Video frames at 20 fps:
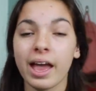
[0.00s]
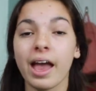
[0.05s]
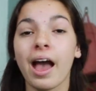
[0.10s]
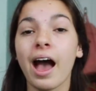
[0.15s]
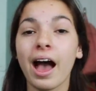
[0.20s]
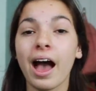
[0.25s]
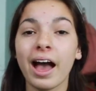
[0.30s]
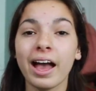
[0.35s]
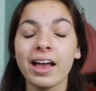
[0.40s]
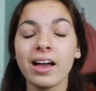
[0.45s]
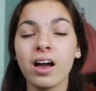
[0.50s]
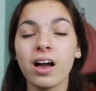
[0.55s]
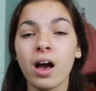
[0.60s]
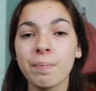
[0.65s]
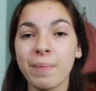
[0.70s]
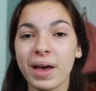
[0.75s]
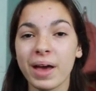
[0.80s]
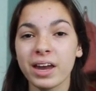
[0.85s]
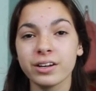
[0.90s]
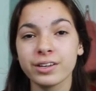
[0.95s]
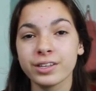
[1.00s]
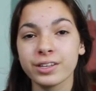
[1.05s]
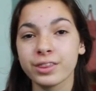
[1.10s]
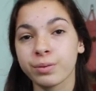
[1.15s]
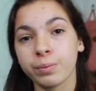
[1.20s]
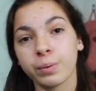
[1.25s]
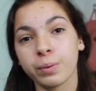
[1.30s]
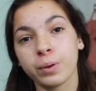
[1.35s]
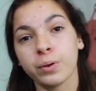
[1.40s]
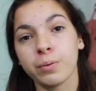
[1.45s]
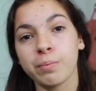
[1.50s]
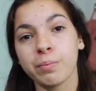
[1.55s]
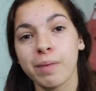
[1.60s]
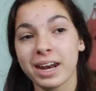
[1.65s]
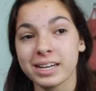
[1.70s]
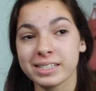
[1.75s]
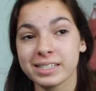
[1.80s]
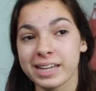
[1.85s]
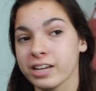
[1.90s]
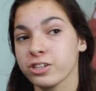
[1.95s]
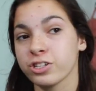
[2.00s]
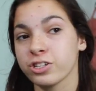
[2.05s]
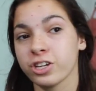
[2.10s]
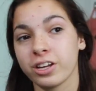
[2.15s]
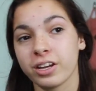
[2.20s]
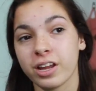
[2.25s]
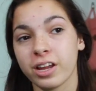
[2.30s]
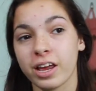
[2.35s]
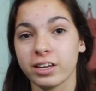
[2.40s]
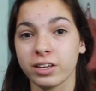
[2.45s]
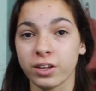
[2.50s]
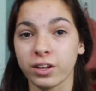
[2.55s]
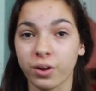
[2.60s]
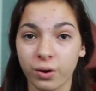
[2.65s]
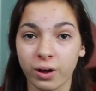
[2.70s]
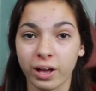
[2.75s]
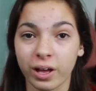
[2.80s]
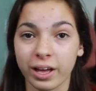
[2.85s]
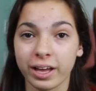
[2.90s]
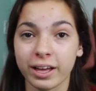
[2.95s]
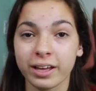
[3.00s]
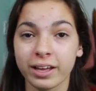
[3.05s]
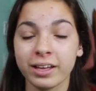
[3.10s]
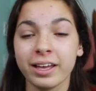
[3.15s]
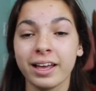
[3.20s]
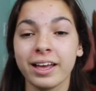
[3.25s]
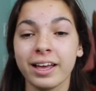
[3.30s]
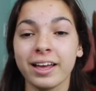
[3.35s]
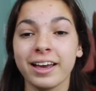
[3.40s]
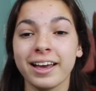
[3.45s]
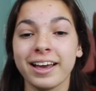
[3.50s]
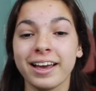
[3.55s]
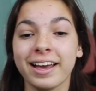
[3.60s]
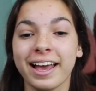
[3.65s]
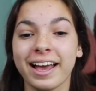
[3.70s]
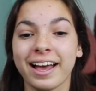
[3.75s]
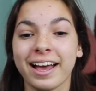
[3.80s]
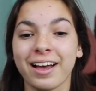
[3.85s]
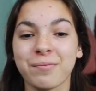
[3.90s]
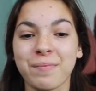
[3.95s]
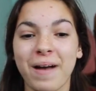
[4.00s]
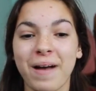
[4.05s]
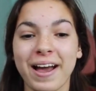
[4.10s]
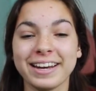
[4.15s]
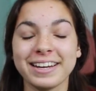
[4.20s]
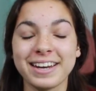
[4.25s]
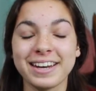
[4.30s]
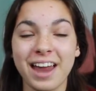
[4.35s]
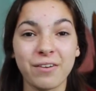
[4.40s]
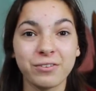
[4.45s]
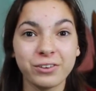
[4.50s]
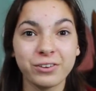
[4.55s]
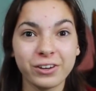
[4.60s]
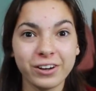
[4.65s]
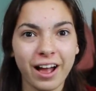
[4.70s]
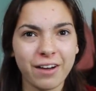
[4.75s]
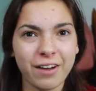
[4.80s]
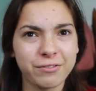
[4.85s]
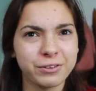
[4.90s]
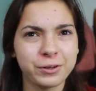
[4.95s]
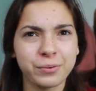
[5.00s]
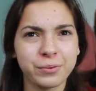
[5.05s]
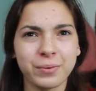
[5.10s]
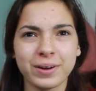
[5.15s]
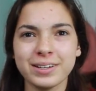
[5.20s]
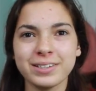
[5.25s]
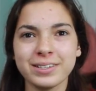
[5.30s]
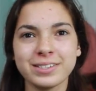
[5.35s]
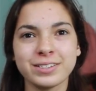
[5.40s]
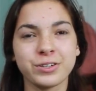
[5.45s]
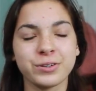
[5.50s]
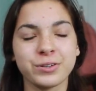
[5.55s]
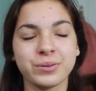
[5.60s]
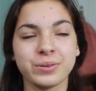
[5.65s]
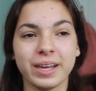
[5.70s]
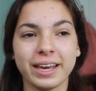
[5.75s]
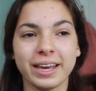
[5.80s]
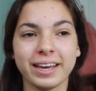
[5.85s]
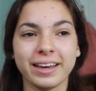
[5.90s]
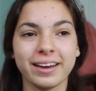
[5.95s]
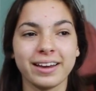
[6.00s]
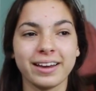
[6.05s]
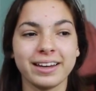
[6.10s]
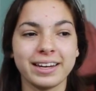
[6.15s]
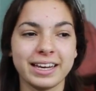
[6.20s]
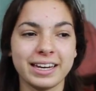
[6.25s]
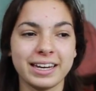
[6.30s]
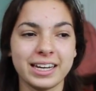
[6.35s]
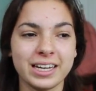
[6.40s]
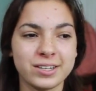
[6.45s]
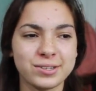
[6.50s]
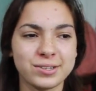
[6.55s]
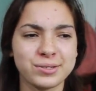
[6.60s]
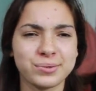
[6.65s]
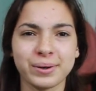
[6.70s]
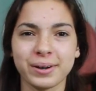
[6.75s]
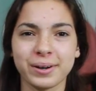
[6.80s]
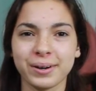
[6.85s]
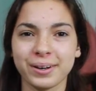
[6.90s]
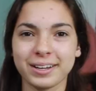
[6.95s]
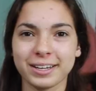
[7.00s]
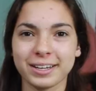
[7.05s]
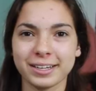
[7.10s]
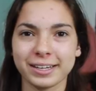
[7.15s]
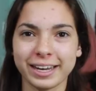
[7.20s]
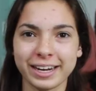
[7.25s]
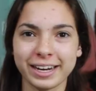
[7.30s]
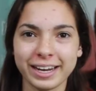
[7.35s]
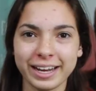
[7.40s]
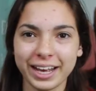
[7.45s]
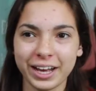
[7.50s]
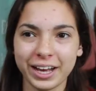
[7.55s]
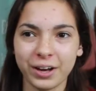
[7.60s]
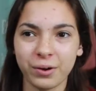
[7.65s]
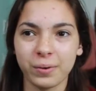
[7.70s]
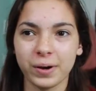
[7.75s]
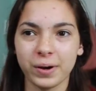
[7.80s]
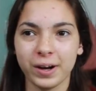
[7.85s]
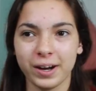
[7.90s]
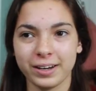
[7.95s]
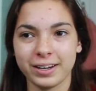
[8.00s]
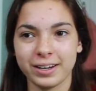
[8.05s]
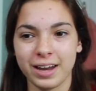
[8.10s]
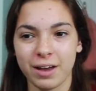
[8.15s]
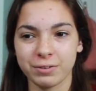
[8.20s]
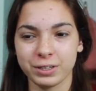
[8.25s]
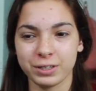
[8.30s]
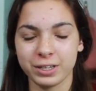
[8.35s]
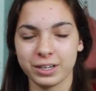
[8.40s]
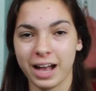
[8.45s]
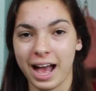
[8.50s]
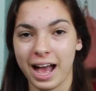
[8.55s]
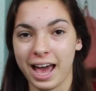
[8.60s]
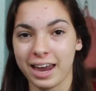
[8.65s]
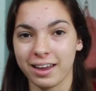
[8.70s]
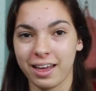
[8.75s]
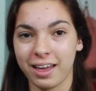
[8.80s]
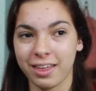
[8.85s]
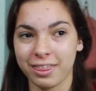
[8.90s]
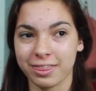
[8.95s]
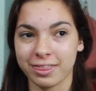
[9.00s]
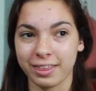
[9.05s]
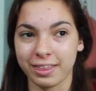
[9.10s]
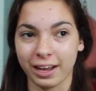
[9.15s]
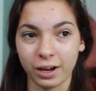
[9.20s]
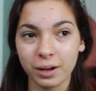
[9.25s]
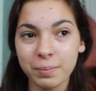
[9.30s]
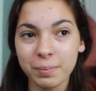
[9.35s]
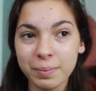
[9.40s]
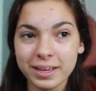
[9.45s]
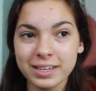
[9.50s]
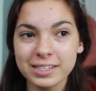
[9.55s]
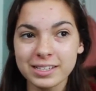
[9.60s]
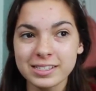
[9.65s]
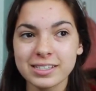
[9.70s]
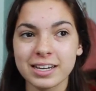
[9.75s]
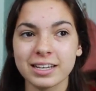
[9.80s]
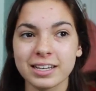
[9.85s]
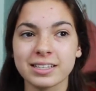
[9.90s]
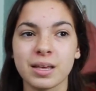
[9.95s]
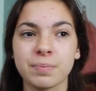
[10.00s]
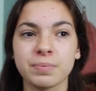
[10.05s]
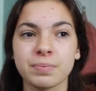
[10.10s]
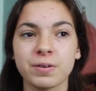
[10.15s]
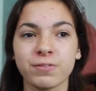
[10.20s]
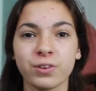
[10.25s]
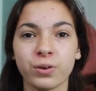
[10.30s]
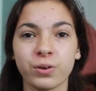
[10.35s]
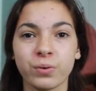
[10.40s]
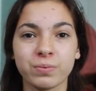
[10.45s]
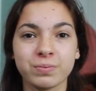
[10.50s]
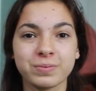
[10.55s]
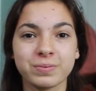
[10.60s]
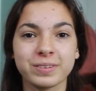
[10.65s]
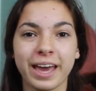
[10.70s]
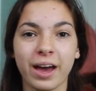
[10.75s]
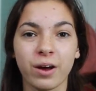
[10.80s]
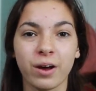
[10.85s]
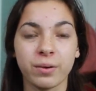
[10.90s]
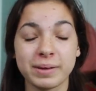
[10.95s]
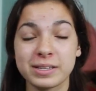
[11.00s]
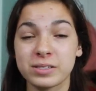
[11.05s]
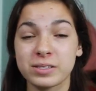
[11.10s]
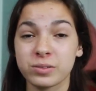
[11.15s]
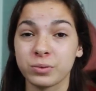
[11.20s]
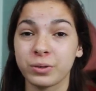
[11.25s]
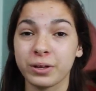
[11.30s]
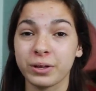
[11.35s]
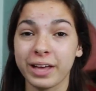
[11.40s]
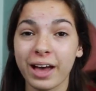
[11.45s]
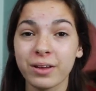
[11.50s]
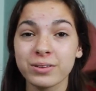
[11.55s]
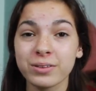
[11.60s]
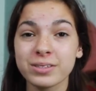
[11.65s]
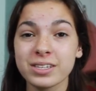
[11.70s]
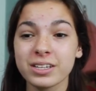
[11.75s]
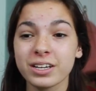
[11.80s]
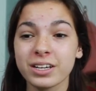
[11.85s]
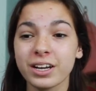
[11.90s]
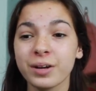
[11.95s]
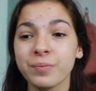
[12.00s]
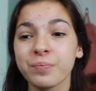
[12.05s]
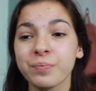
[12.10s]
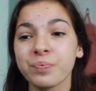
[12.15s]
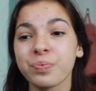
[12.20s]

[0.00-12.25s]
I got better through meditation and yoga. I never ever went to like an eating disorder clinic, or never had a therapist, except if you count my school counselor.